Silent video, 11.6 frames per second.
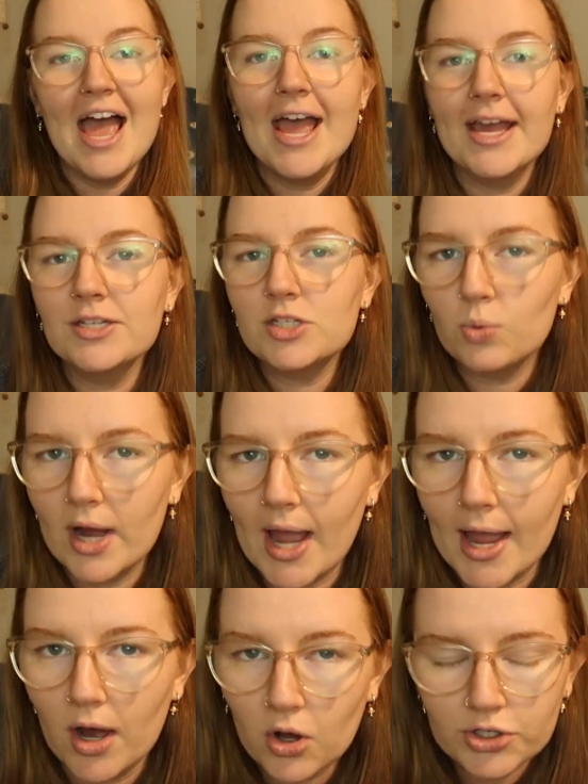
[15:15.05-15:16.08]
Hence why
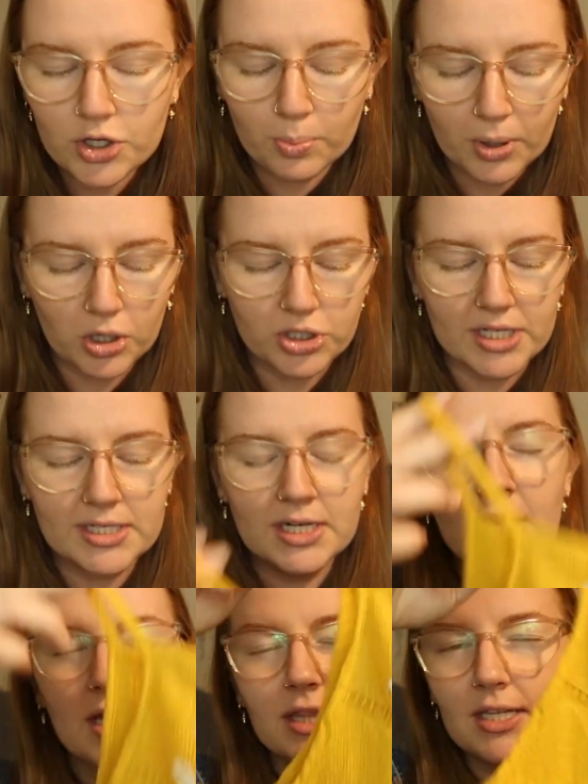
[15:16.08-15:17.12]
I also purchased
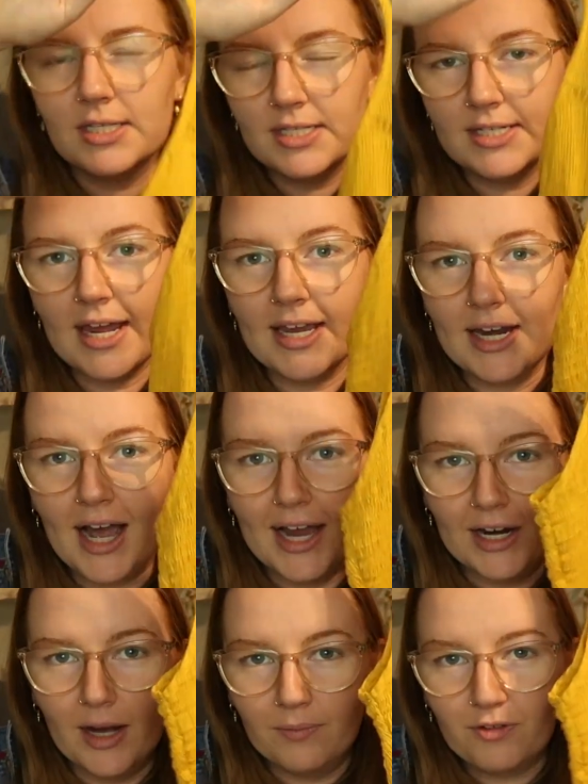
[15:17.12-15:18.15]
this second
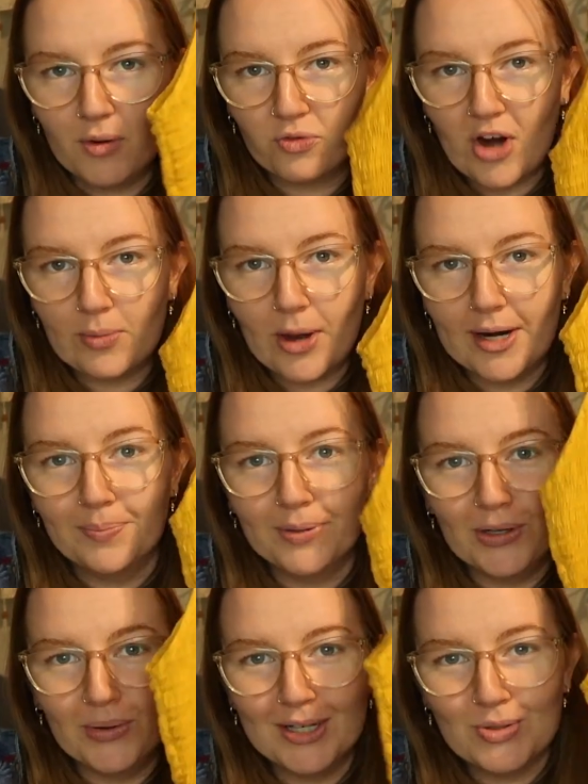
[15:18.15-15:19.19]
item from Red, White, and
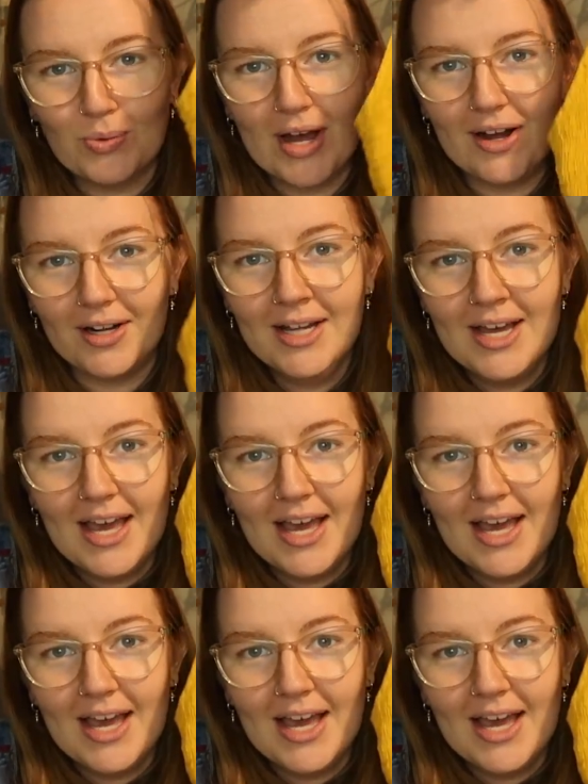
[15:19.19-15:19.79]
Blue as well.